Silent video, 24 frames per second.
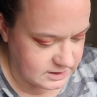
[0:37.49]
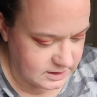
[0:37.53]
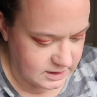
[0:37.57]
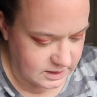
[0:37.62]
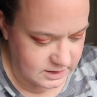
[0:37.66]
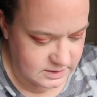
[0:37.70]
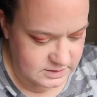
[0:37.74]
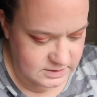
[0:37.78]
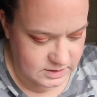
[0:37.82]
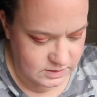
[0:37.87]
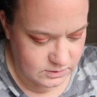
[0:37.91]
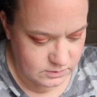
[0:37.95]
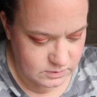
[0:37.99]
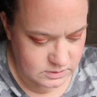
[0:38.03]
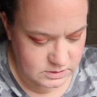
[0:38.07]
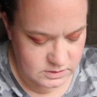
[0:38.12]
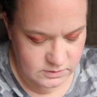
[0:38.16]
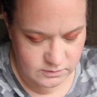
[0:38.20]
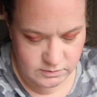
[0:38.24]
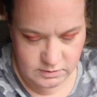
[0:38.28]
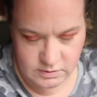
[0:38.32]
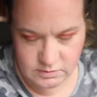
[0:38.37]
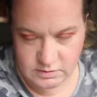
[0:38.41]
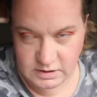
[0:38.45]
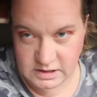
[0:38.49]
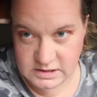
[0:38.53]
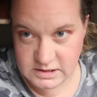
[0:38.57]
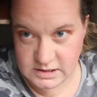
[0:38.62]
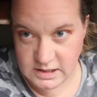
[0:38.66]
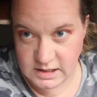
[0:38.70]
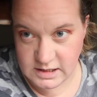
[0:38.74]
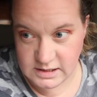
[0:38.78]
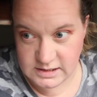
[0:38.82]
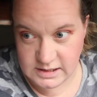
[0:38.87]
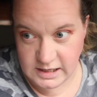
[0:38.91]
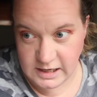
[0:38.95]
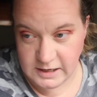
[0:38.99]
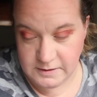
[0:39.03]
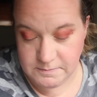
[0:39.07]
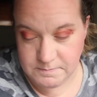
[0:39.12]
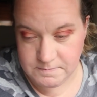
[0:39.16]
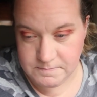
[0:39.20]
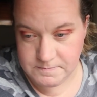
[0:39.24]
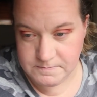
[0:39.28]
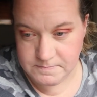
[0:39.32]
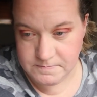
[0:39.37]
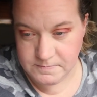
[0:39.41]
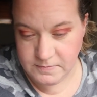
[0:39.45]
and excused for the rest of the day.
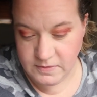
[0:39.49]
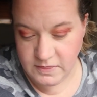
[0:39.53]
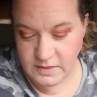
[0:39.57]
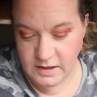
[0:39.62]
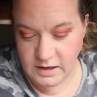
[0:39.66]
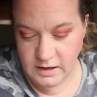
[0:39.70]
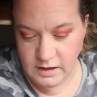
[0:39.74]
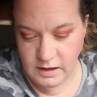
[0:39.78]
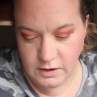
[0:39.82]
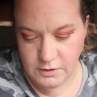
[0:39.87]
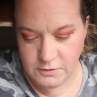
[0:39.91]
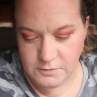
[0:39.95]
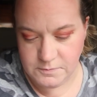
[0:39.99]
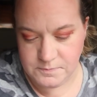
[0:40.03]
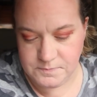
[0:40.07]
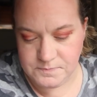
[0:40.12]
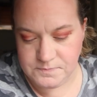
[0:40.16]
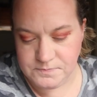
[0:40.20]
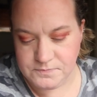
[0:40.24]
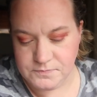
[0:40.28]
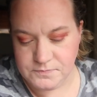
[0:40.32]
Thank you.